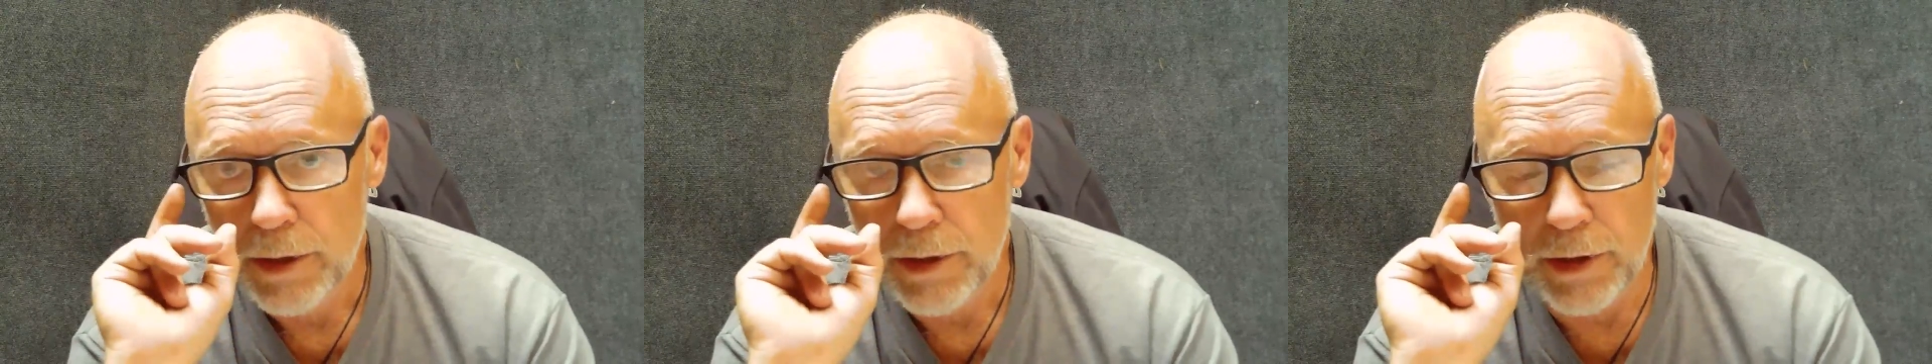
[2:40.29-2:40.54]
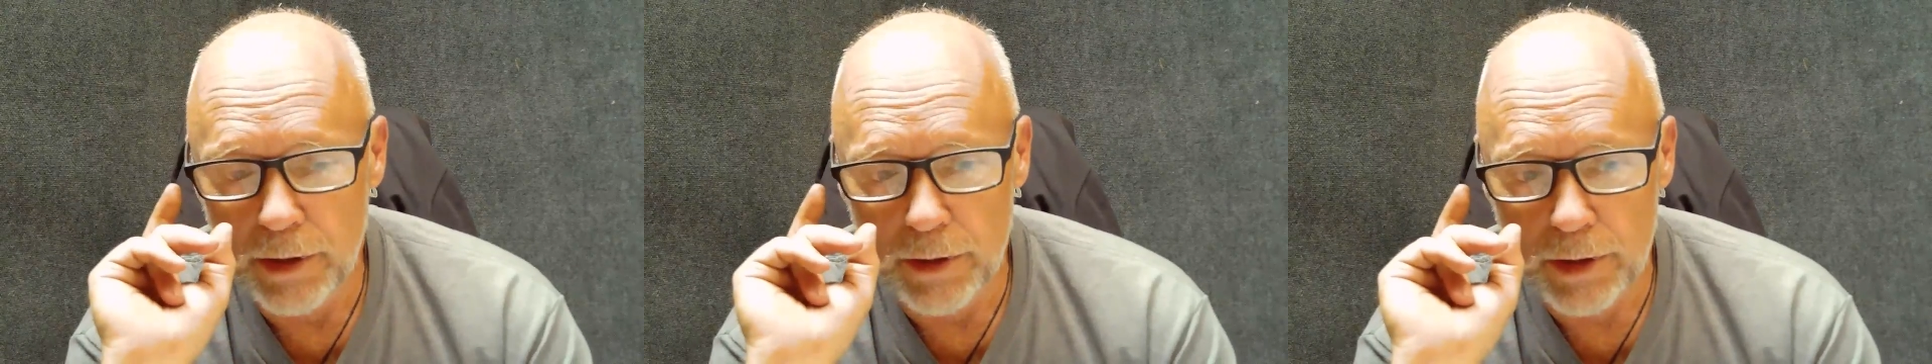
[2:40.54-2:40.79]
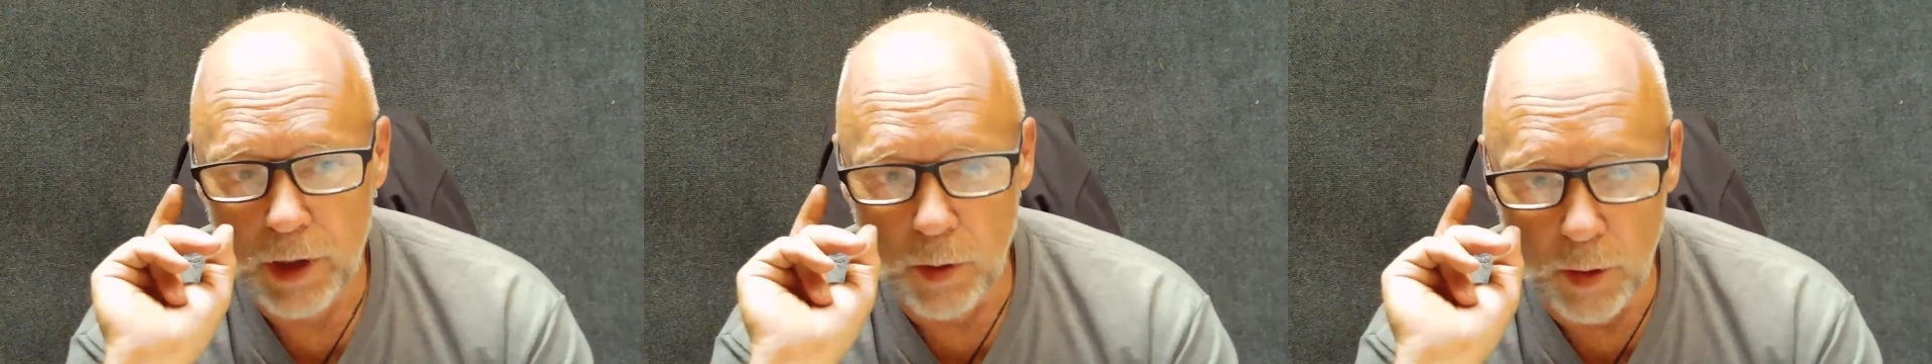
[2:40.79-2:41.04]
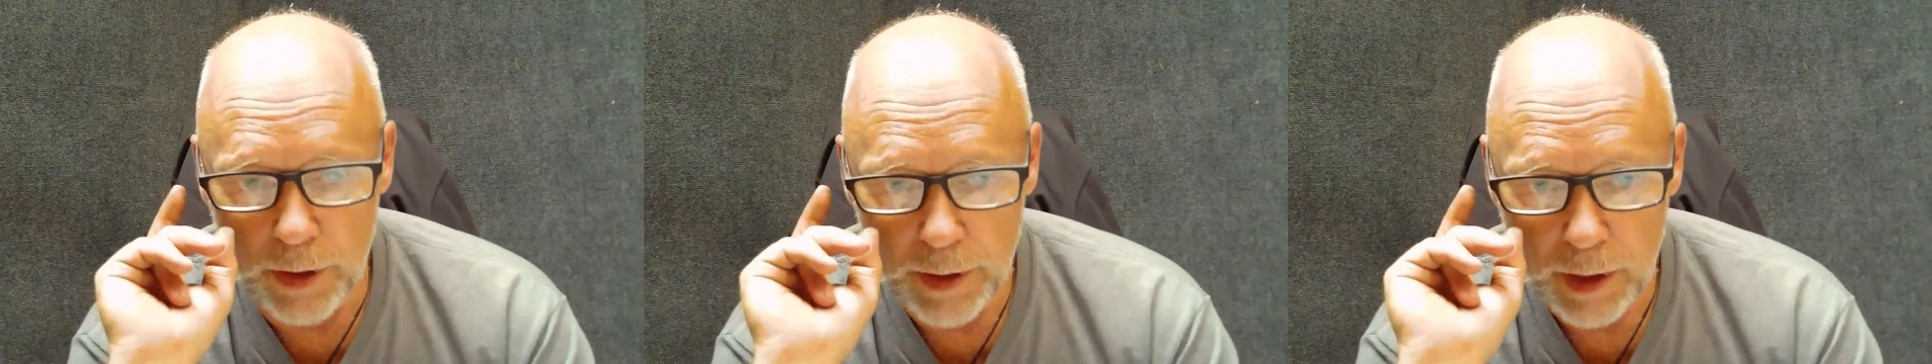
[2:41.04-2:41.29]
you're
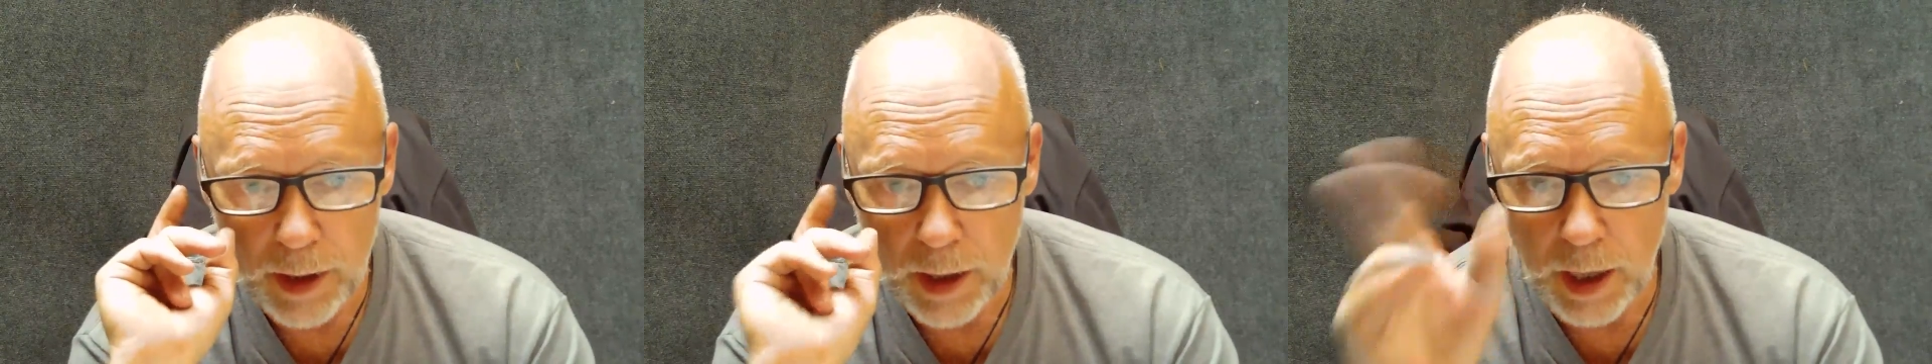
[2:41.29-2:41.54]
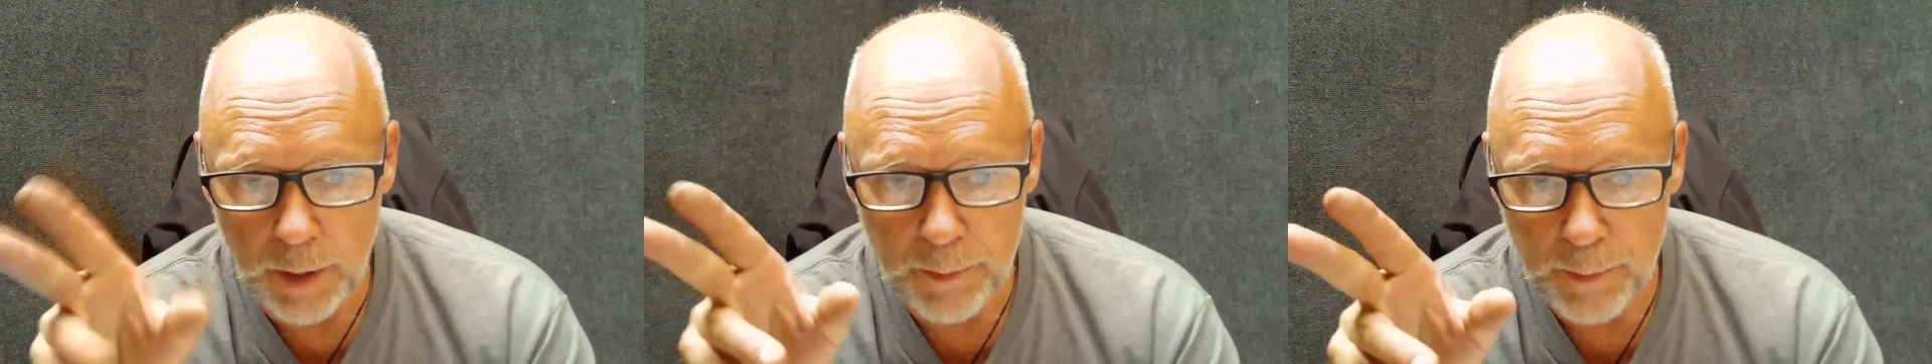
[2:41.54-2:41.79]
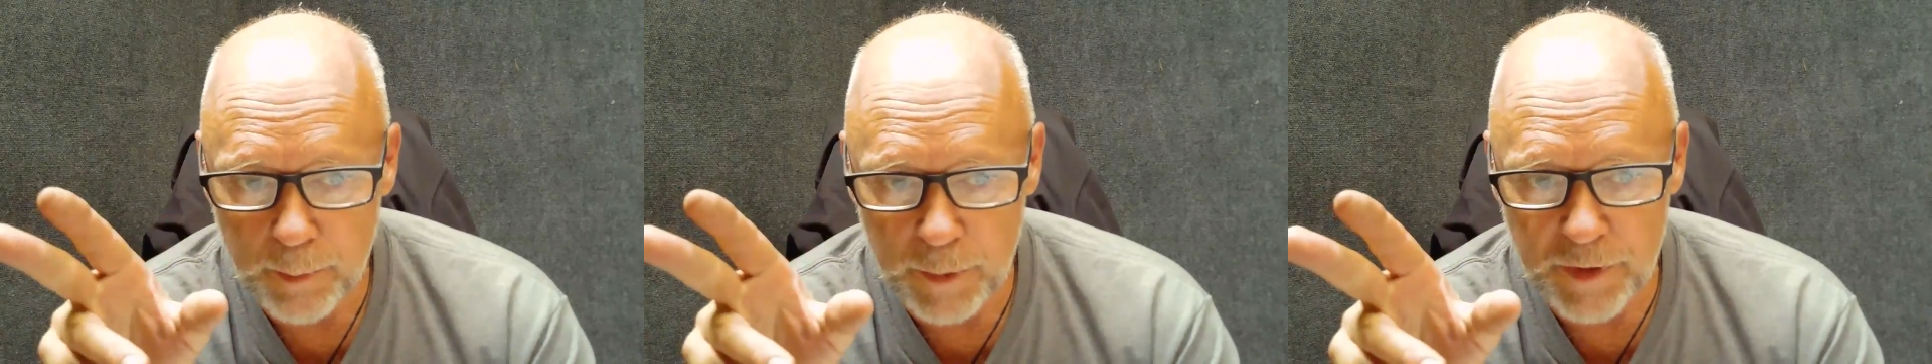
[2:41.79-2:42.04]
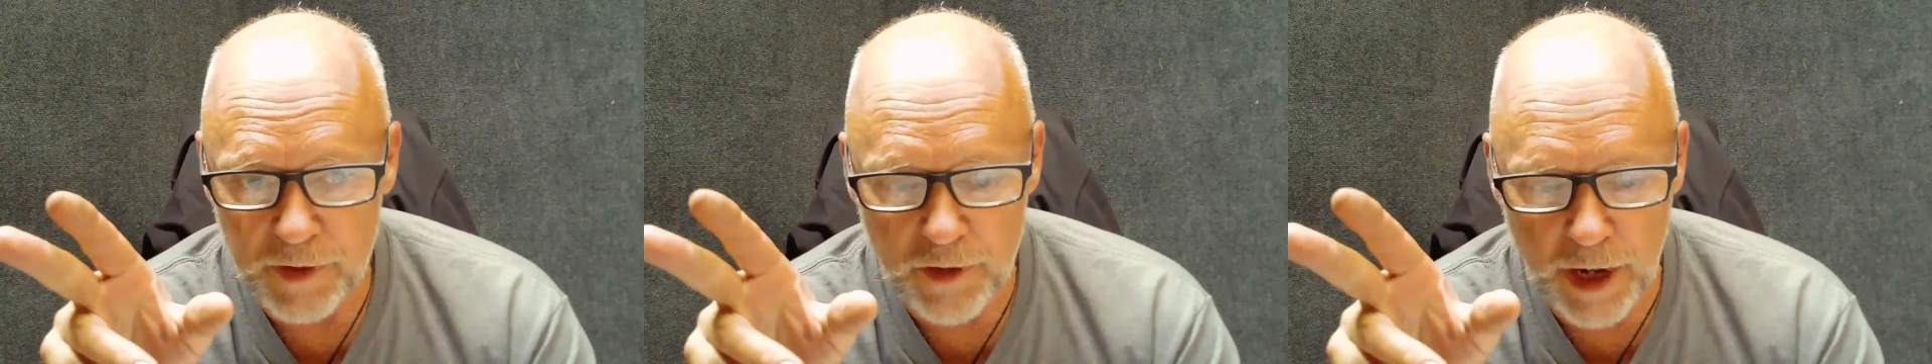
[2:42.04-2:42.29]
going up
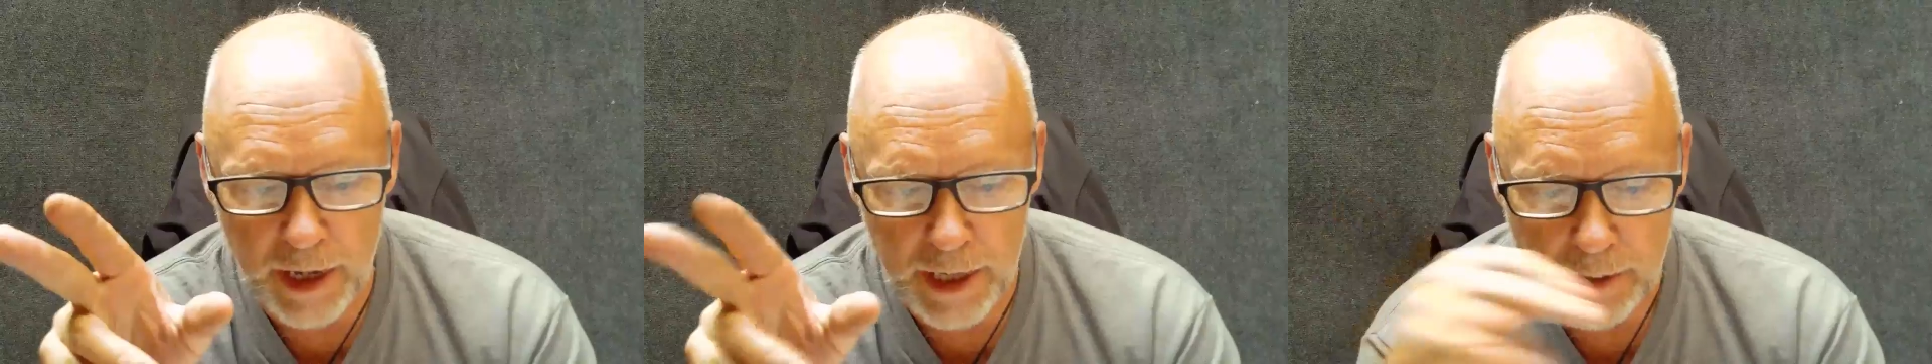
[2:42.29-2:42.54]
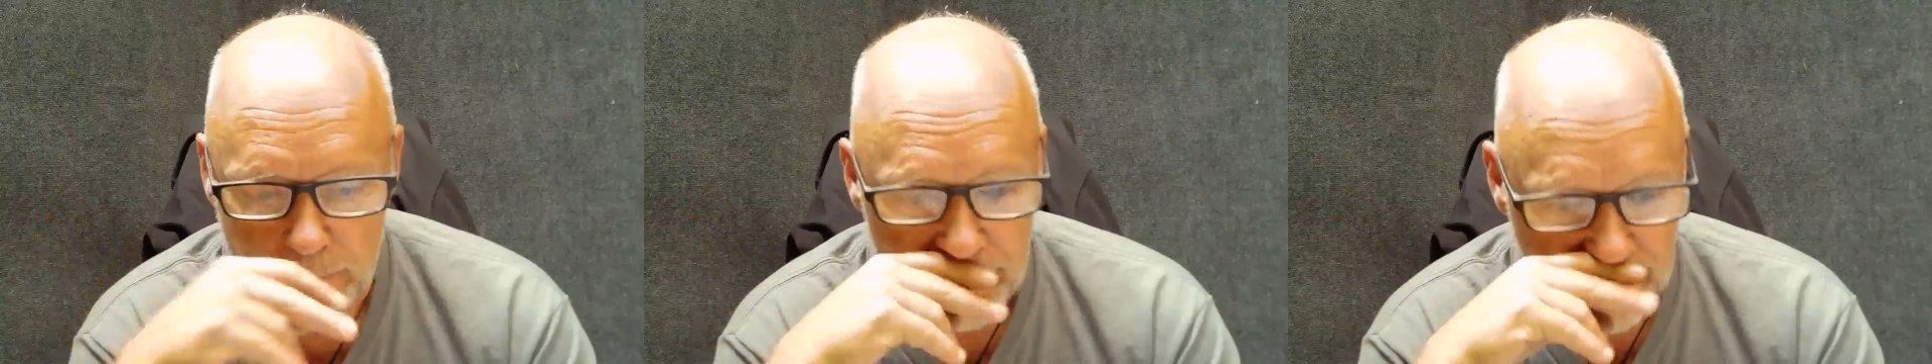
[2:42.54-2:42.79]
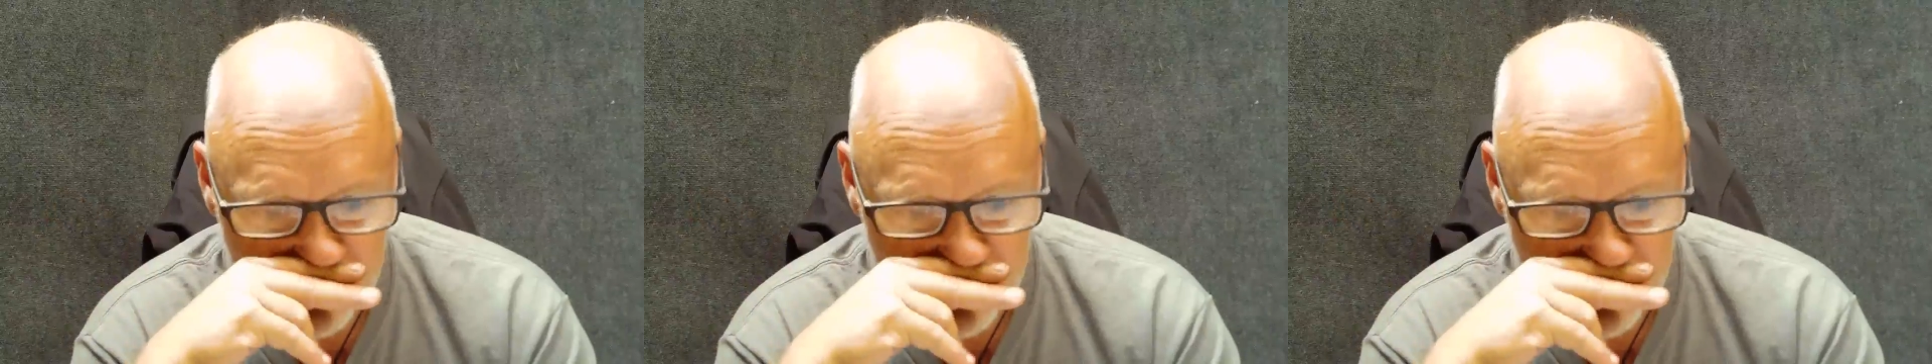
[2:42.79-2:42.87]
with the tranny.